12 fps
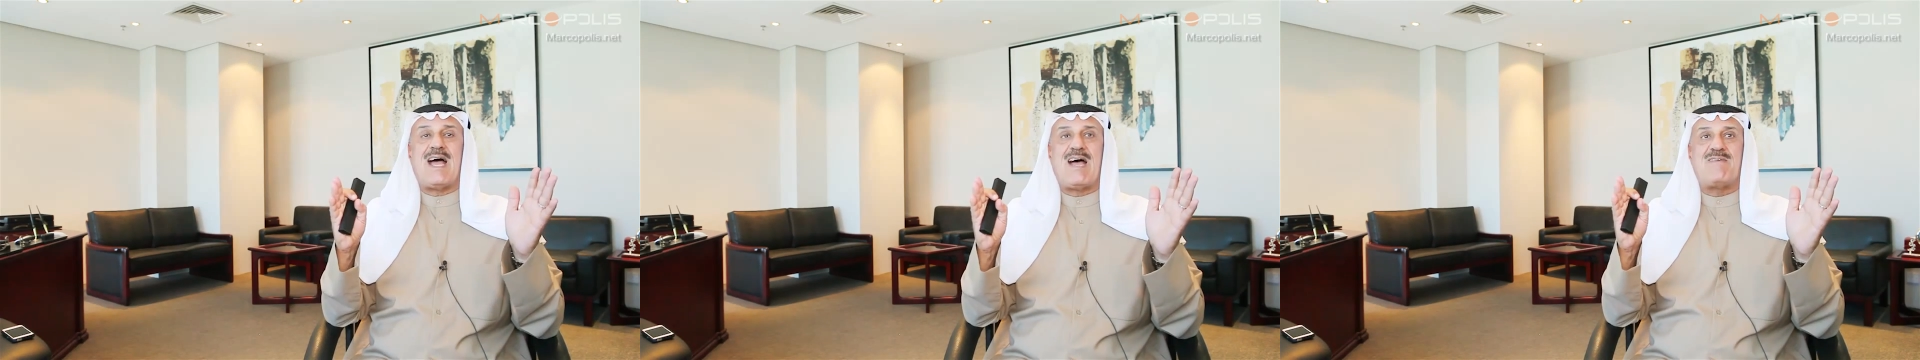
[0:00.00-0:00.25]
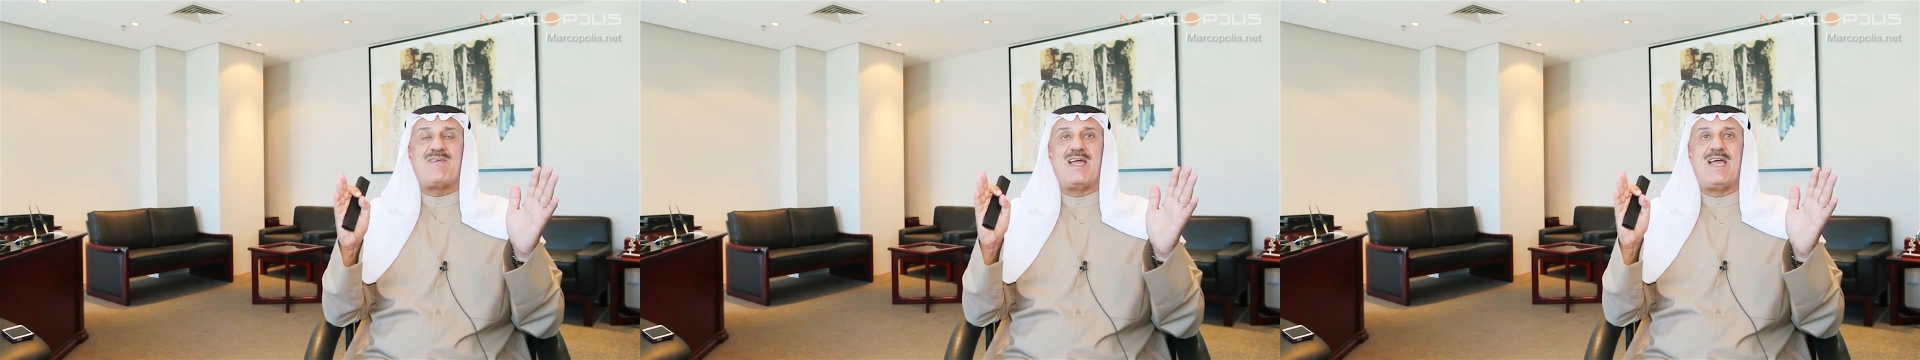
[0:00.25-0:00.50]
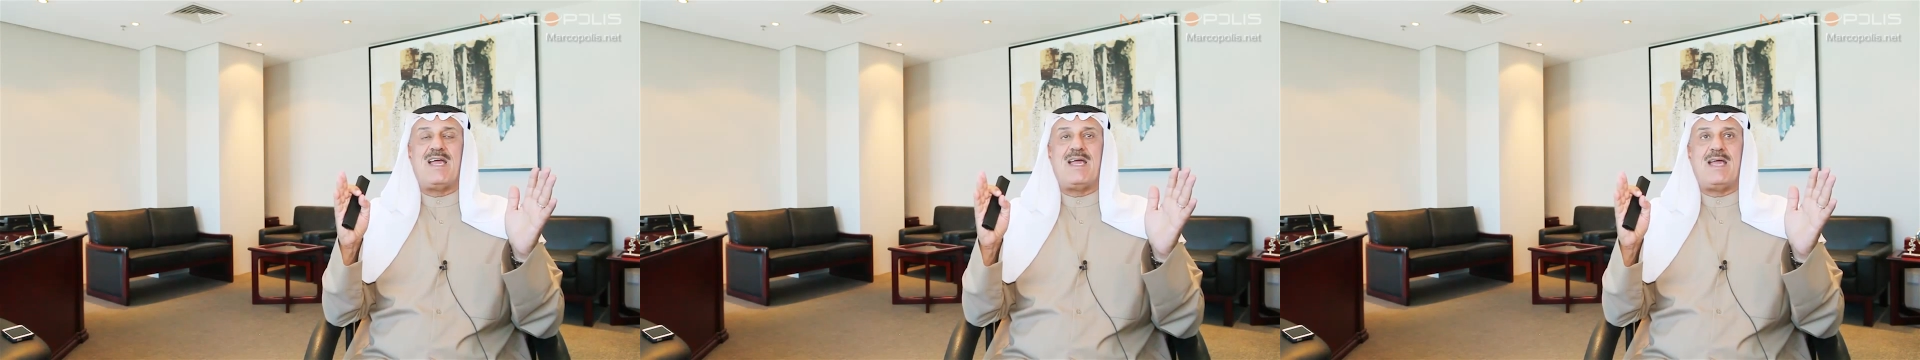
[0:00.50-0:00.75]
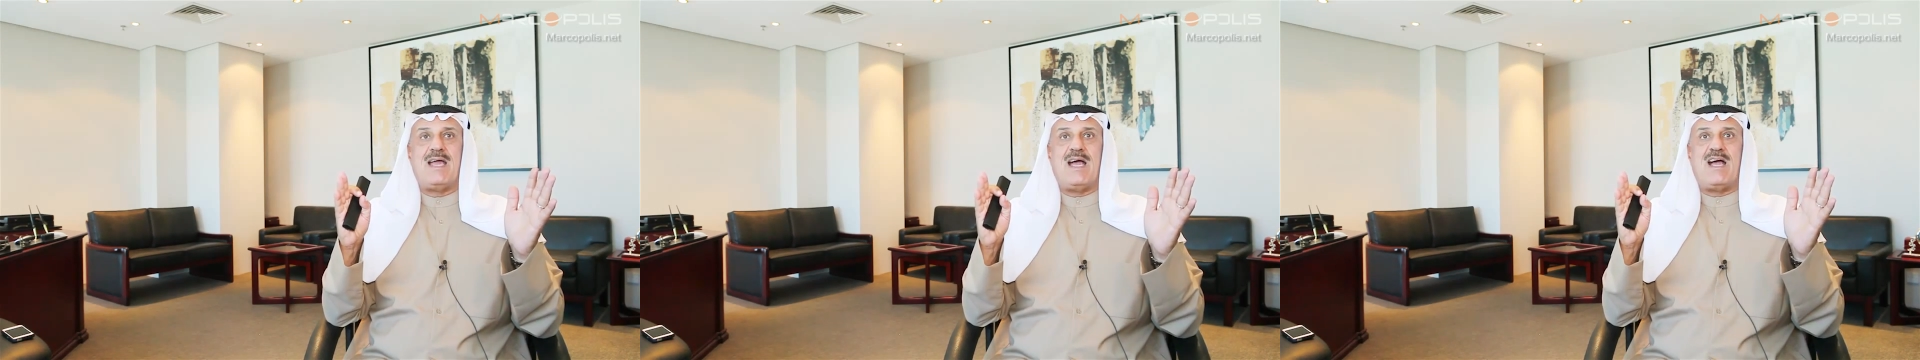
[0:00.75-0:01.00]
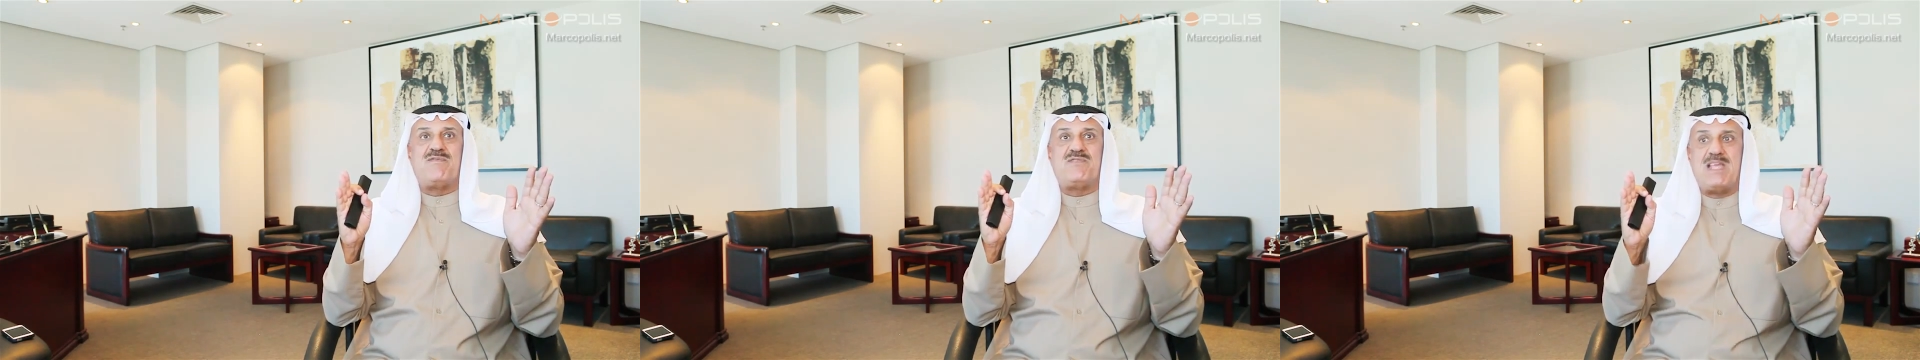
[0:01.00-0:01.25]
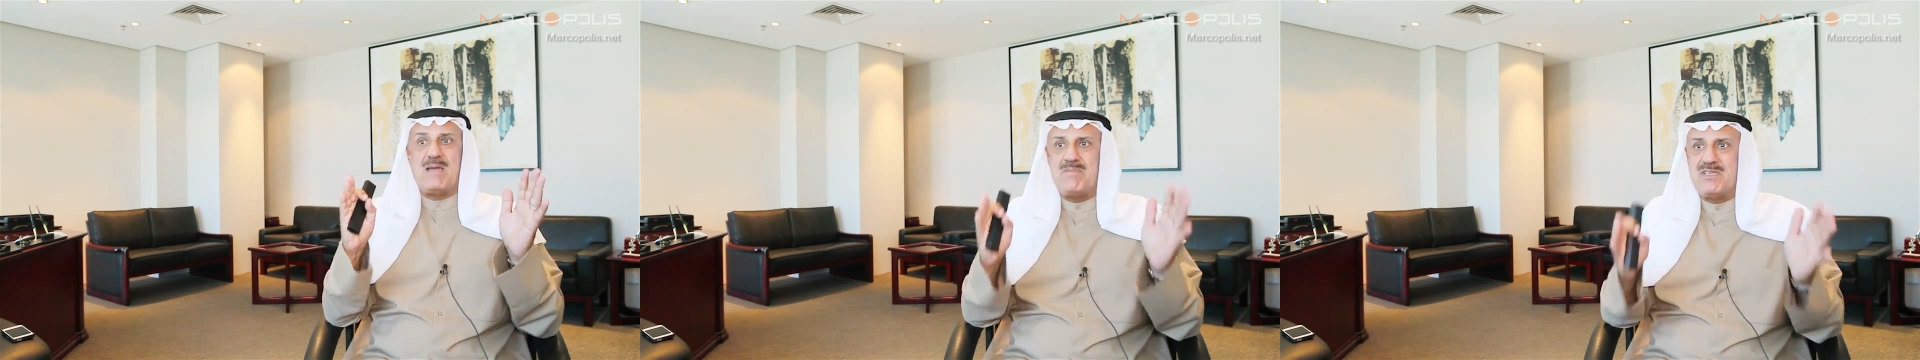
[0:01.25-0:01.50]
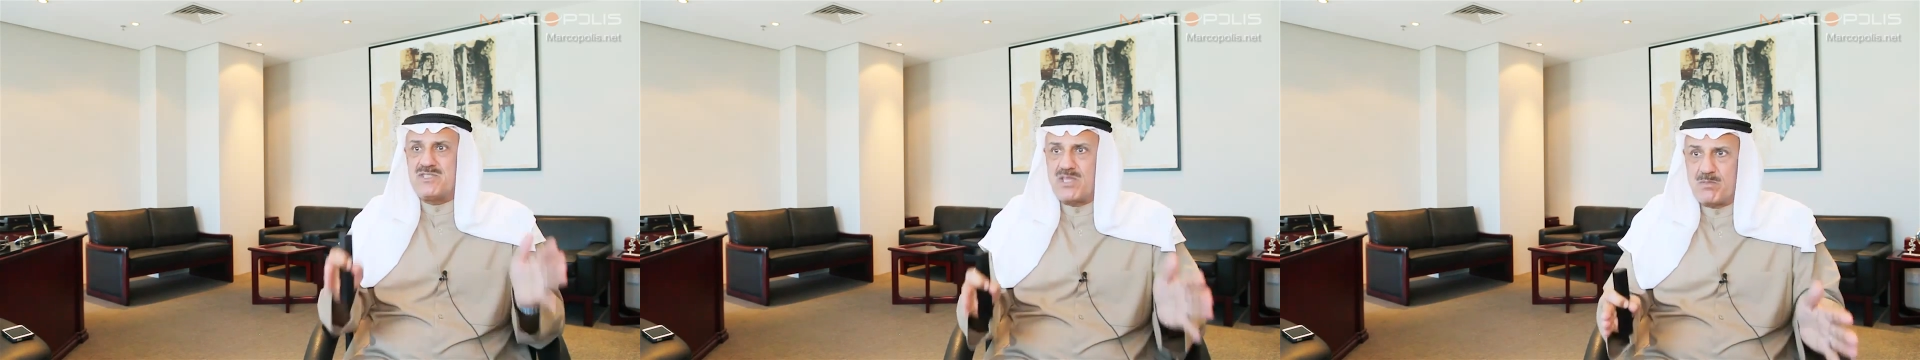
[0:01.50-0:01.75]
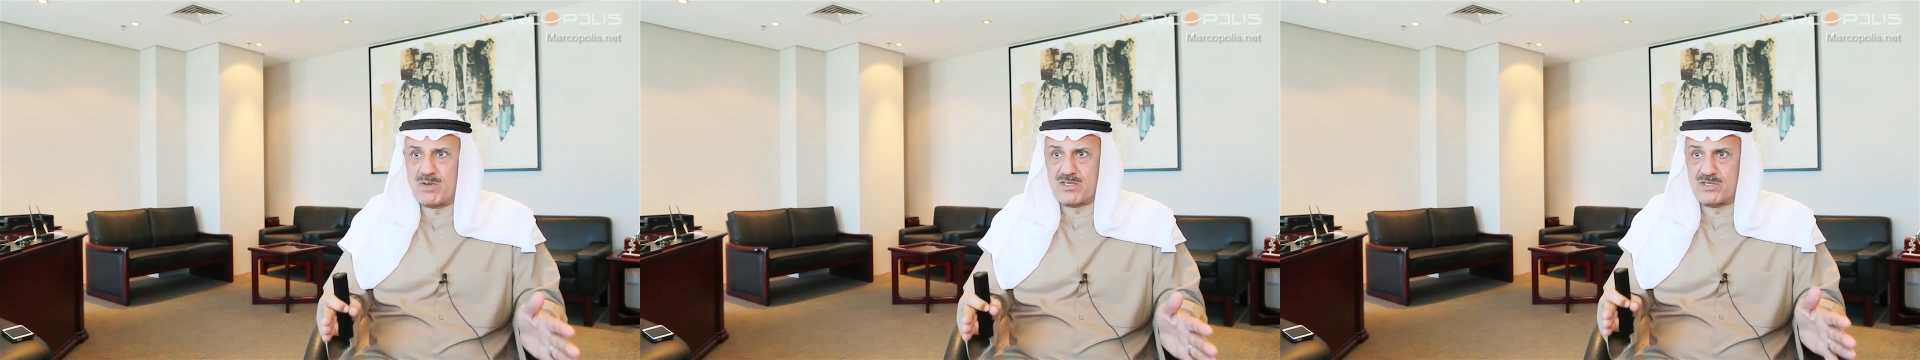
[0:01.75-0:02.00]
have have damaged
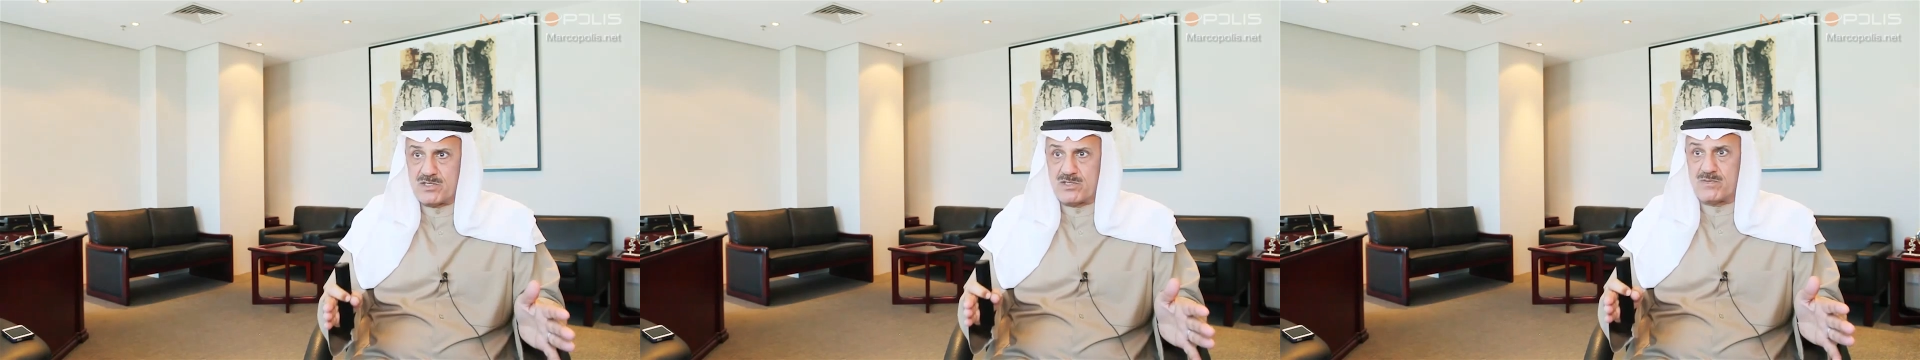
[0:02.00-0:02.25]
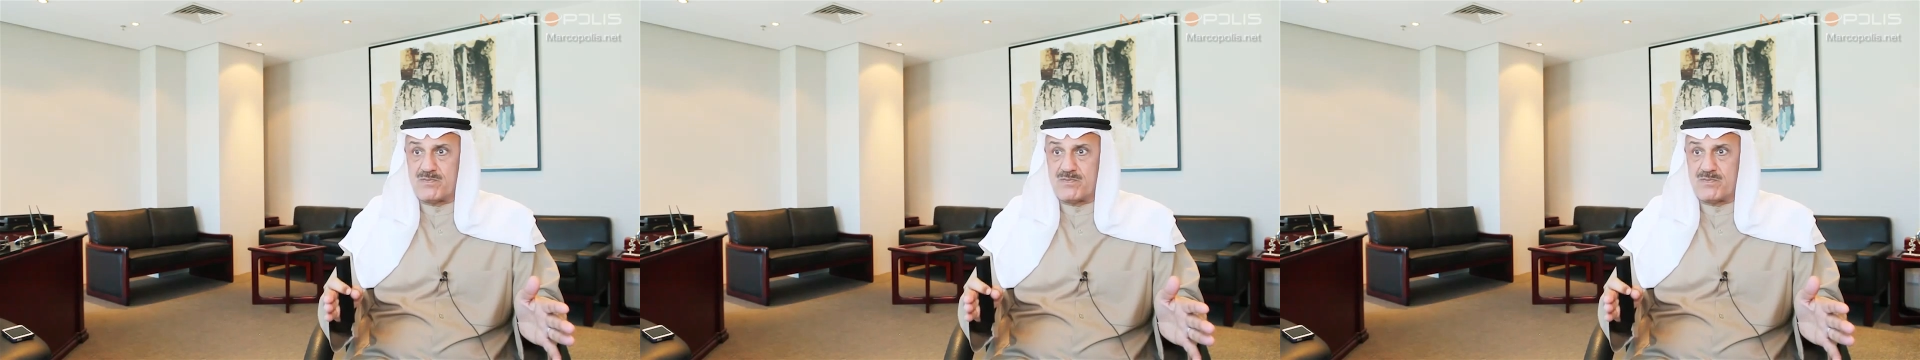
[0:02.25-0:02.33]
the process